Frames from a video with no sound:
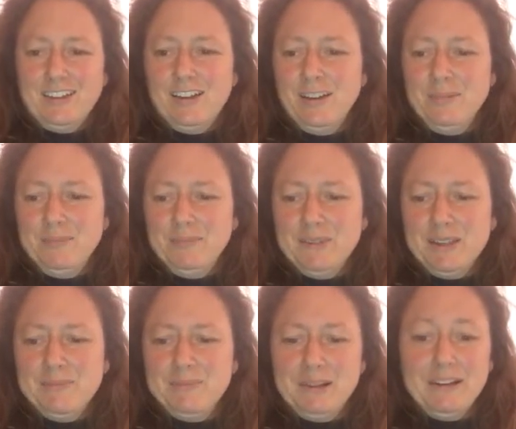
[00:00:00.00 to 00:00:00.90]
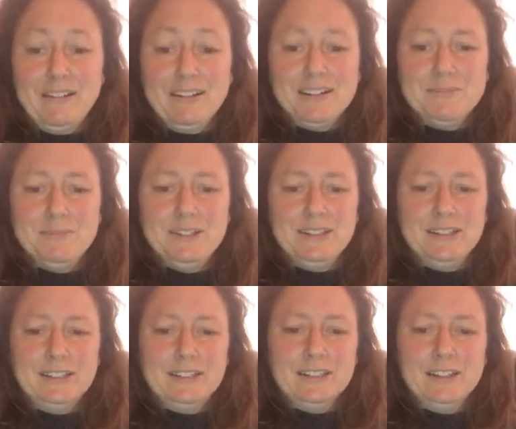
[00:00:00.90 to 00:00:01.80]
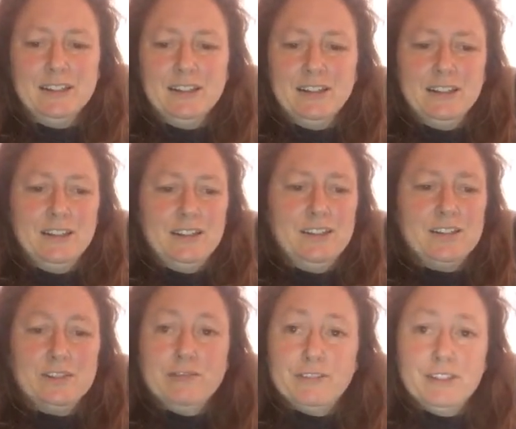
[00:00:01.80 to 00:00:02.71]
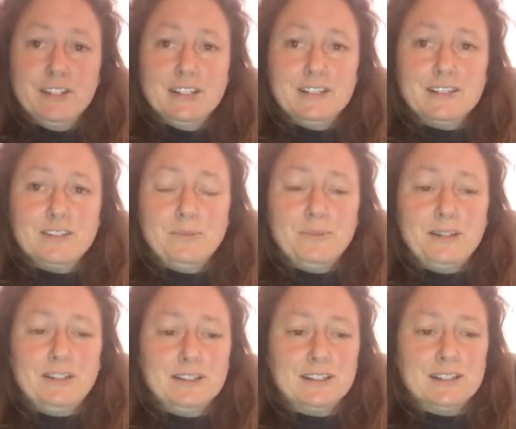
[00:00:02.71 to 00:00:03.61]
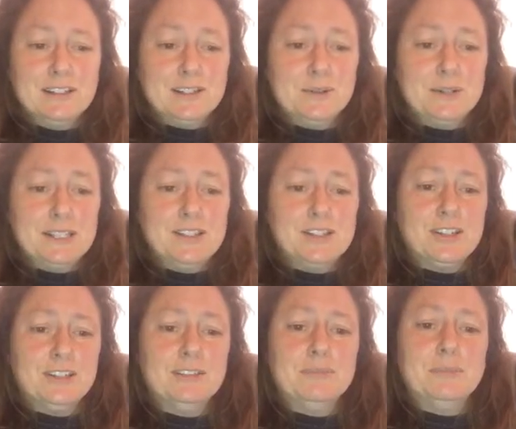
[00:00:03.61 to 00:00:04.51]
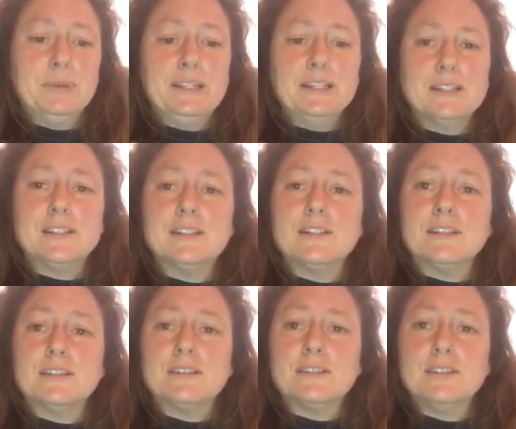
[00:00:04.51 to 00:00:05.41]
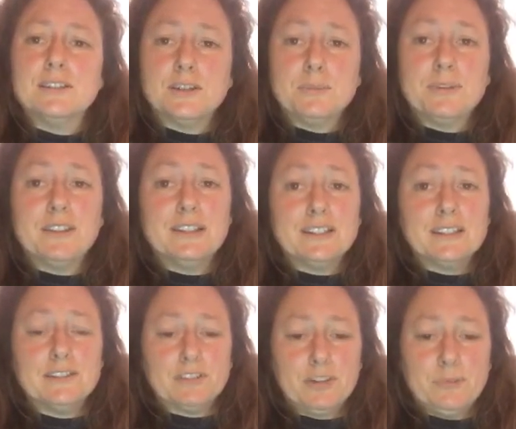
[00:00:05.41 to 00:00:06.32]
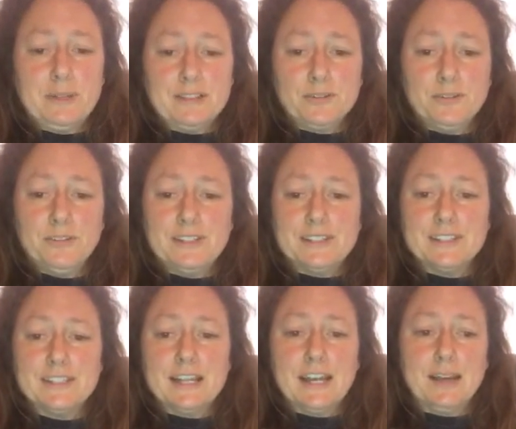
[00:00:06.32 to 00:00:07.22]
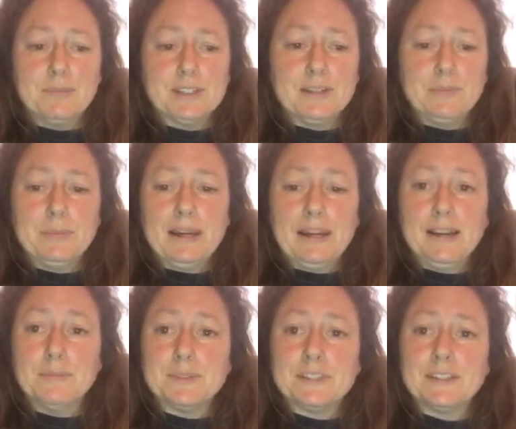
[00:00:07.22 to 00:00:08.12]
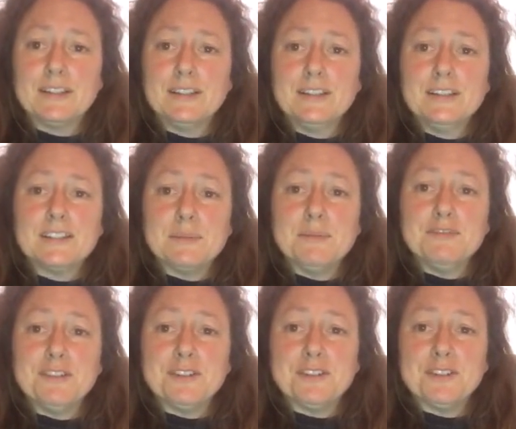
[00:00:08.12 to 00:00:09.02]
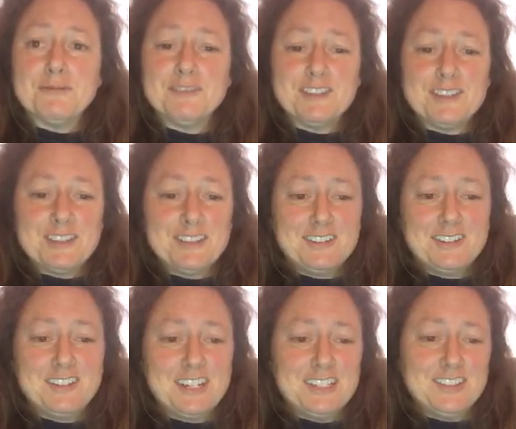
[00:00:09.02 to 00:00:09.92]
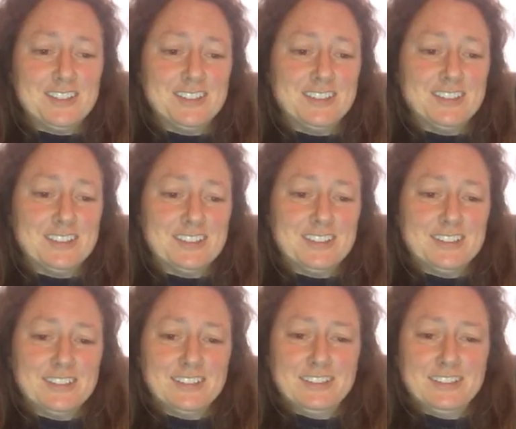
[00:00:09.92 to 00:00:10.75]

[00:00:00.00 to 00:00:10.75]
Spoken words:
implied meaning? You can find his question, pinned to the top of the list of comments on this step, so perhaps some of you could offer suggestions.